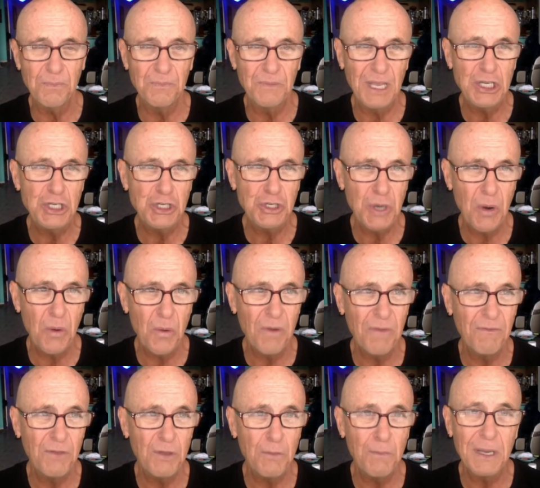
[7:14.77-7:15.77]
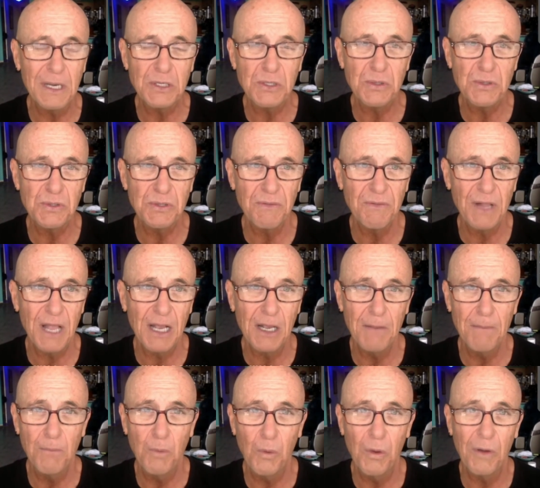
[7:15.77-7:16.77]
They show a few pictures of like
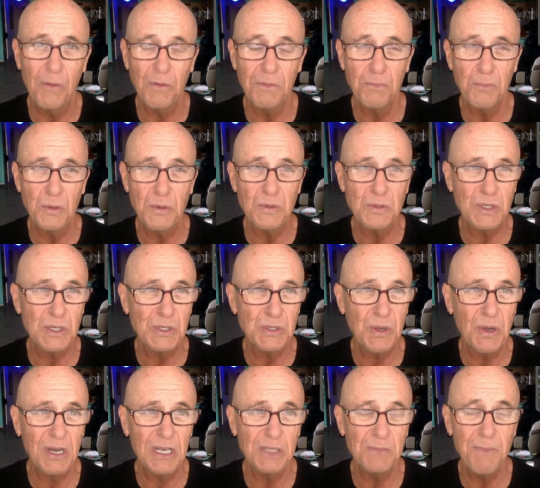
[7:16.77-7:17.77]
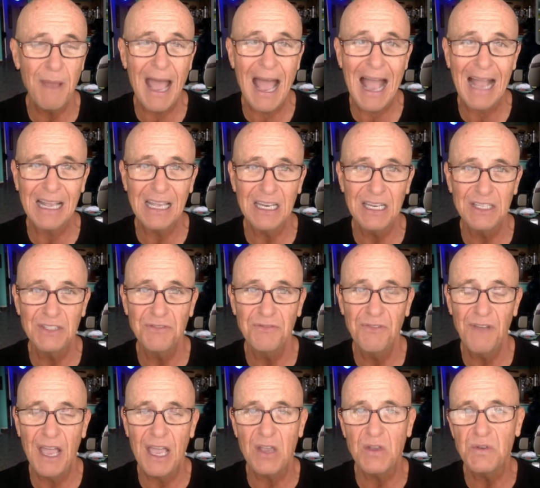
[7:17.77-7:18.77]
a boy with bruises on his back and his
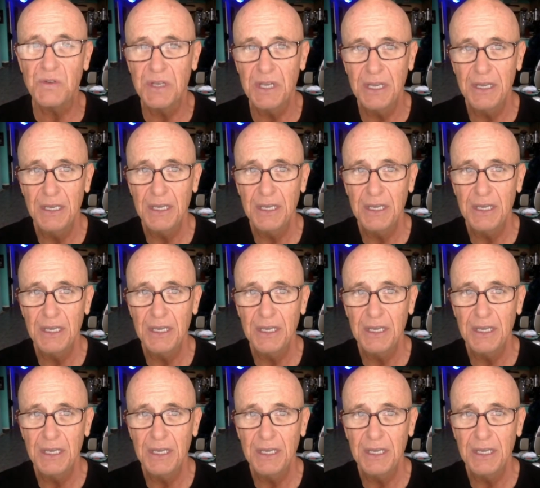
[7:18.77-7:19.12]
face,